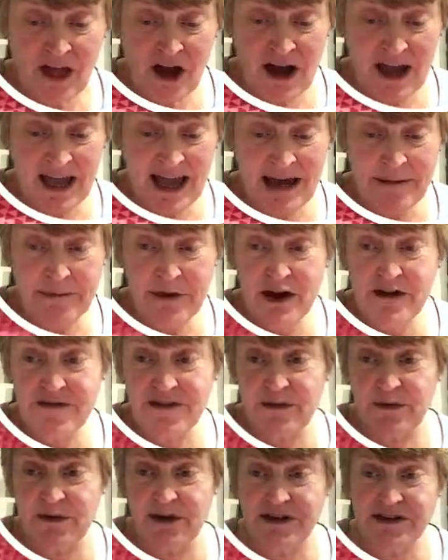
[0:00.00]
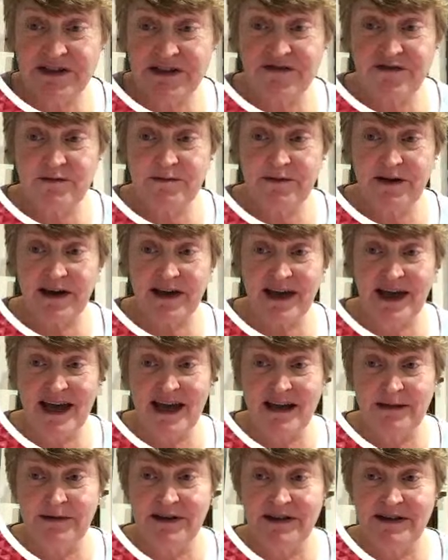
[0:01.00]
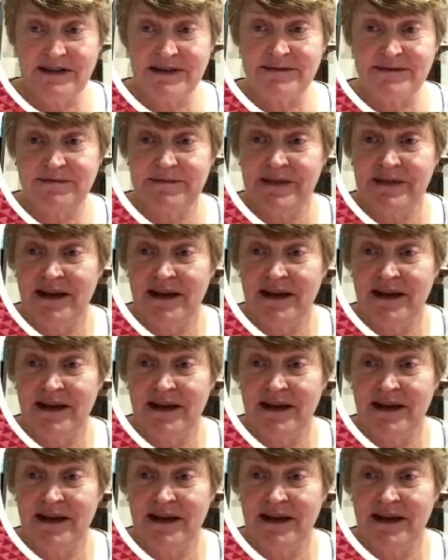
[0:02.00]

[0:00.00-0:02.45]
I am over the worst of all my ailments.